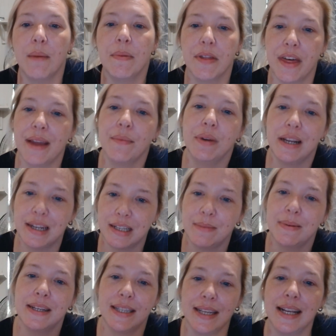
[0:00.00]
But they will
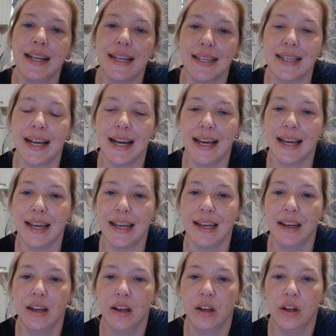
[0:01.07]
explicitly say,
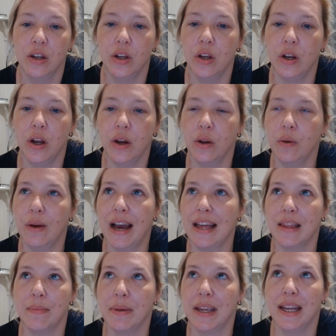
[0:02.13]
you know, at
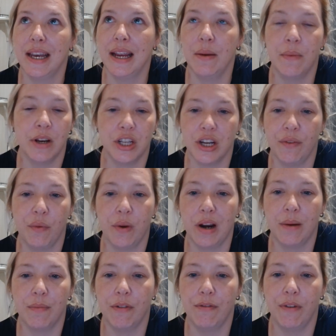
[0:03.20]
the beginning, whichever one
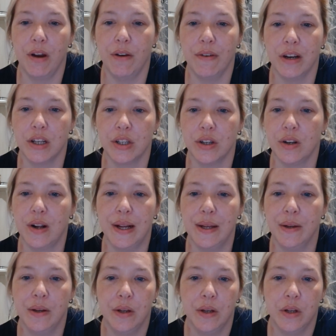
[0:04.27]
I'm referring to, like
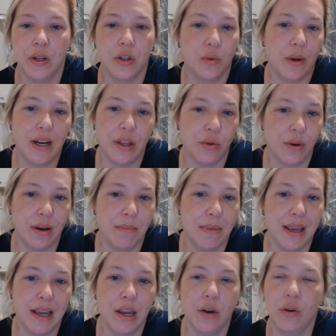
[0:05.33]

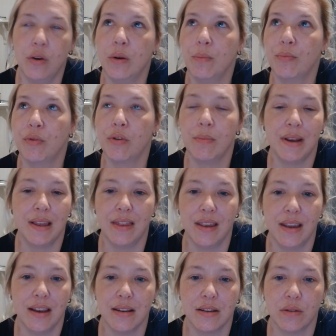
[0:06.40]
23andMe or
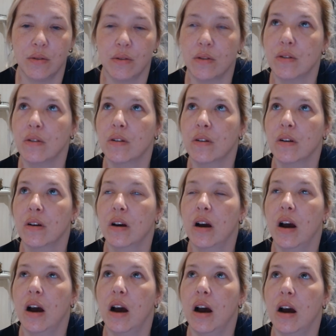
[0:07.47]
Prometheus or
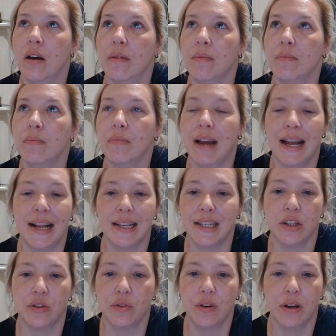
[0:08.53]

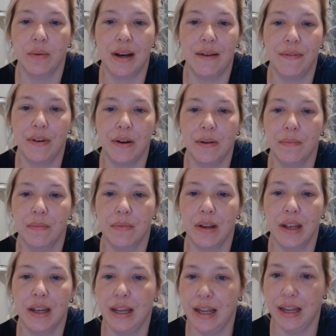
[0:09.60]
Ancestry or whatever,
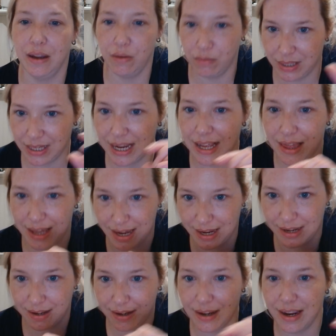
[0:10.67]
it will say that
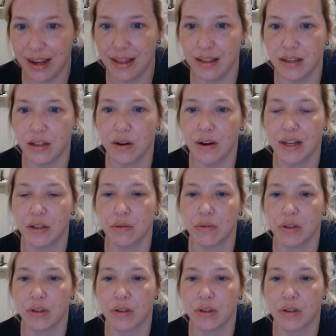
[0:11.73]
in the title.